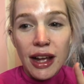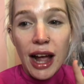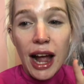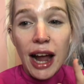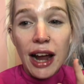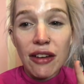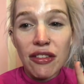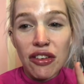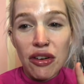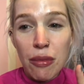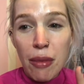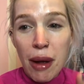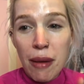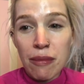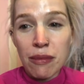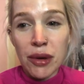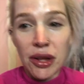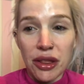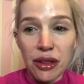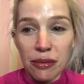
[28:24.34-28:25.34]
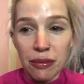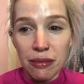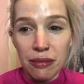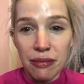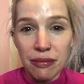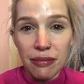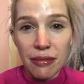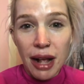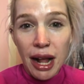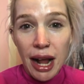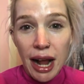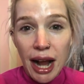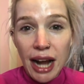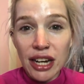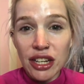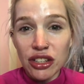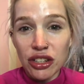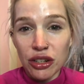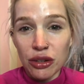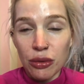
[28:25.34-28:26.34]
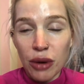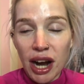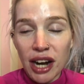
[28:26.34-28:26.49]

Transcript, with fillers: I remember them. I do.